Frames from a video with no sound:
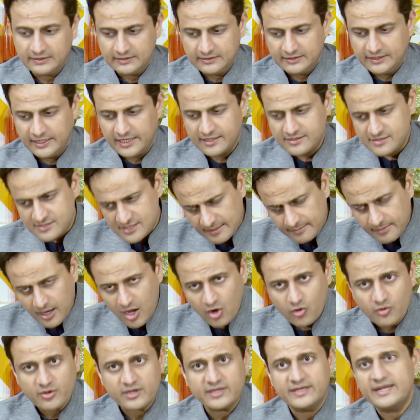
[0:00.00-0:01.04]
they are
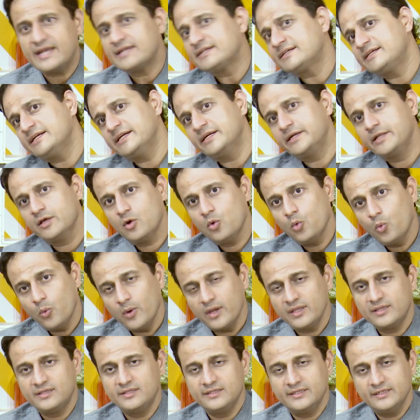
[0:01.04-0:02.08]
somehow connected
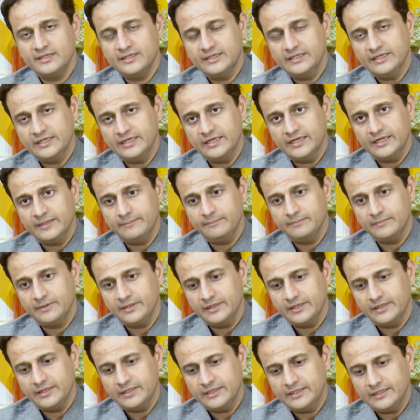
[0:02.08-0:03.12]
with
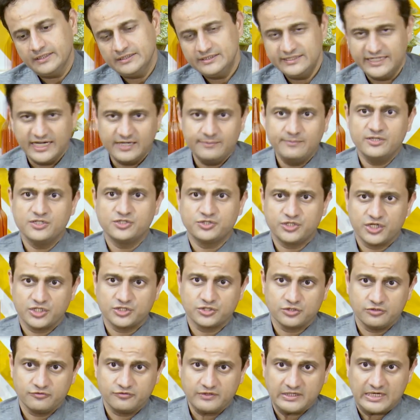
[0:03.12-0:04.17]
the
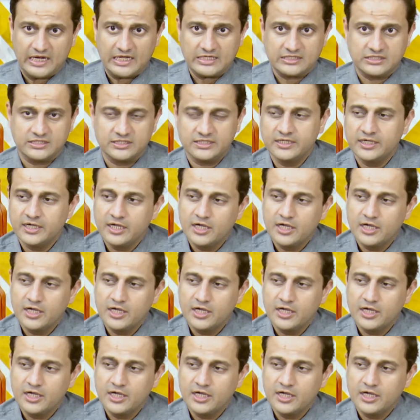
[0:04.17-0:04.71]
administration of Karachi.